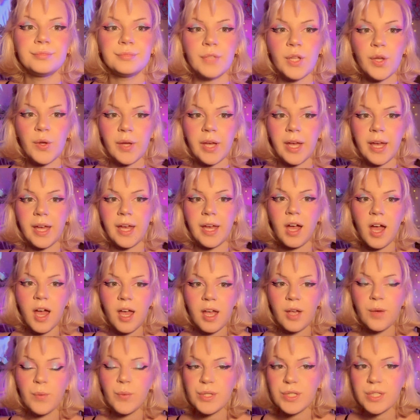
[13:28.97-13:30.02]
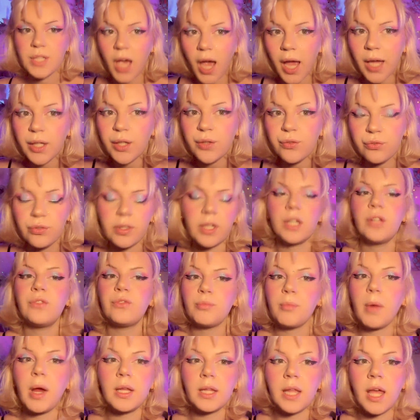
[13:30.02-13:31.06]
Okay, I was kind of fighting for
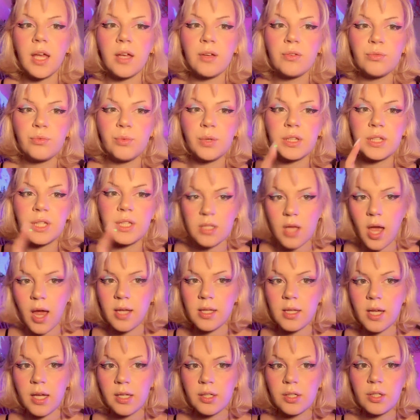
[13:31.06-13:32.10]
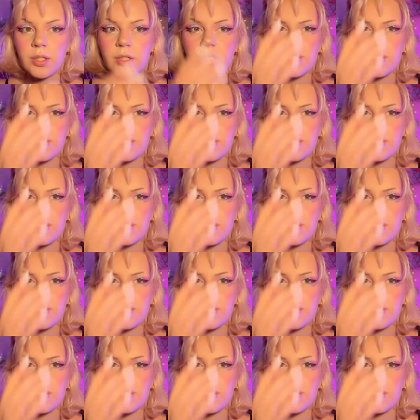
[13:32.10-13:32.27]
my life with this eyeliner,